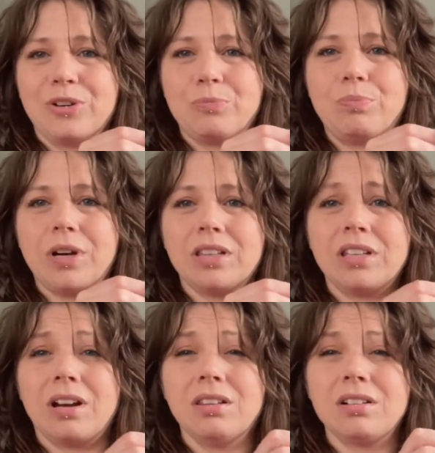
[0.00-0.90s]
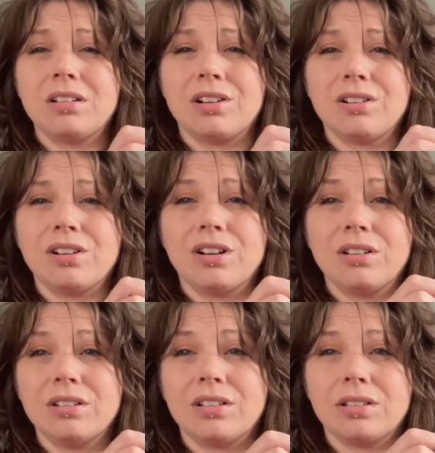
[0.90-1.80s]
But the other darker
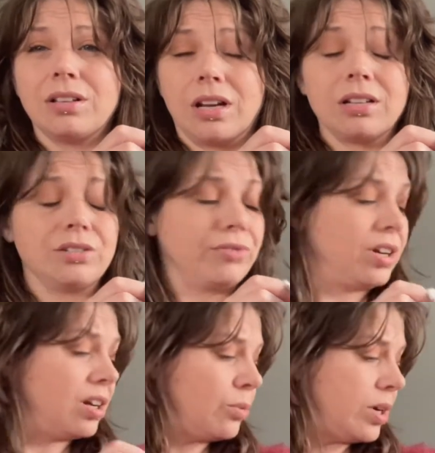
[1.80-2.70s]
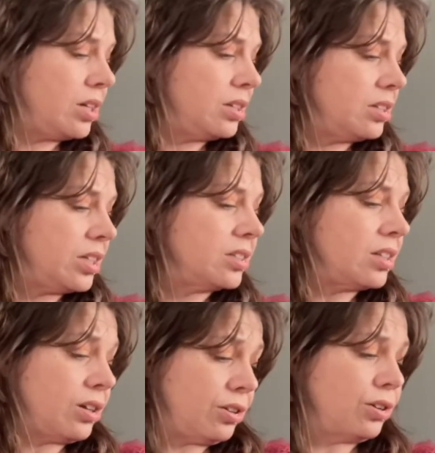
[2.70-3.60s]
color that is reading well is
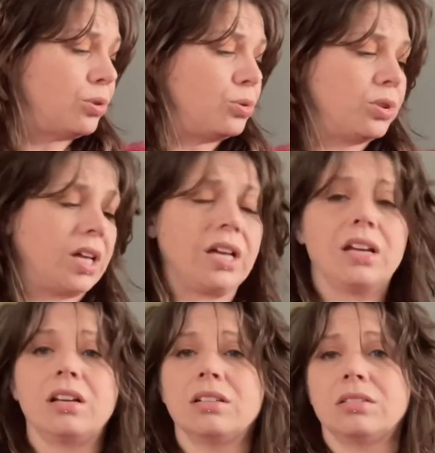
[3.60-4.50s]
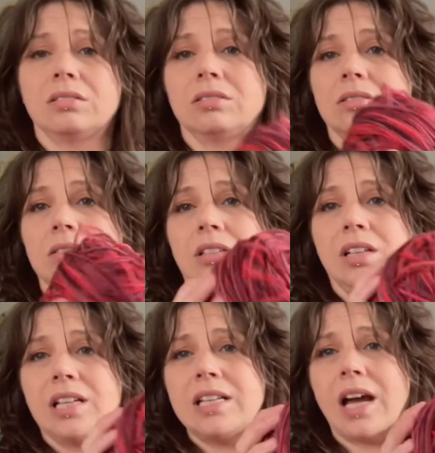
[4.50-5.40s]
another Kool-Aid
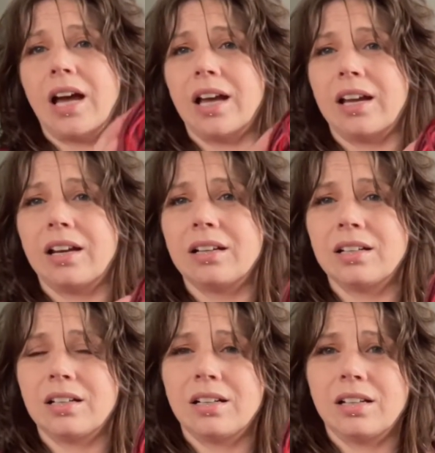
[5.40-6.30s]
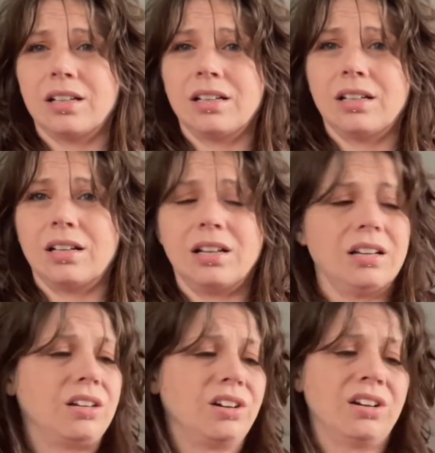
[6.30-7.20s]
dyed
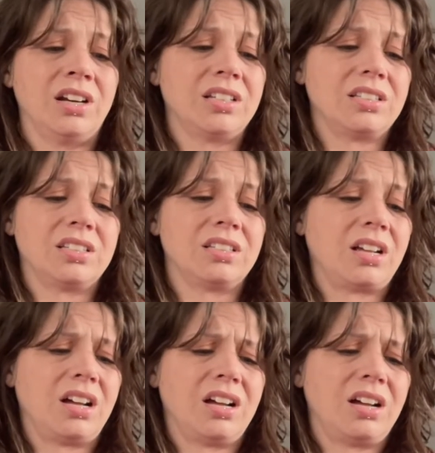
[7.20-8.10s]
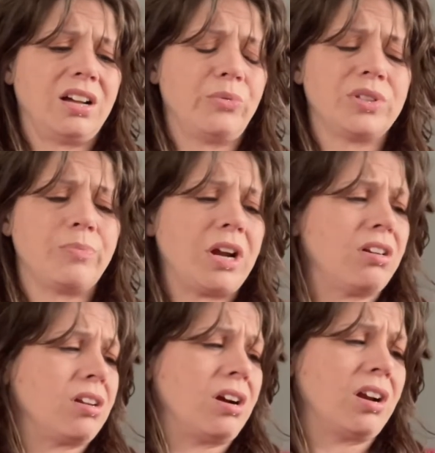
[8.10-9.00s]
yarn. It was a bear
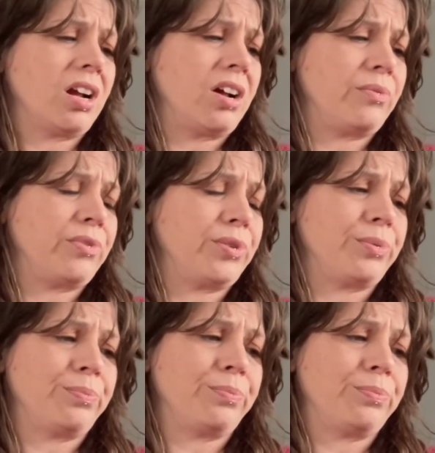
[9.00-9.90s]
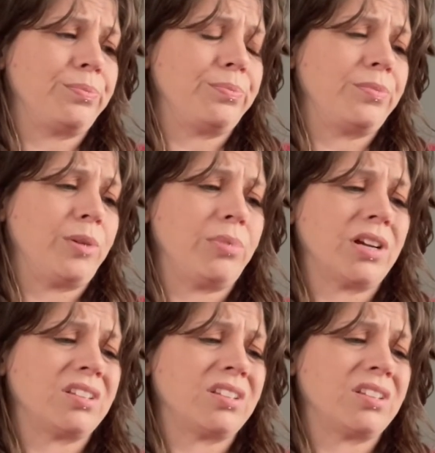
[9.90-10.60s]
yarn I got from Knit Picks.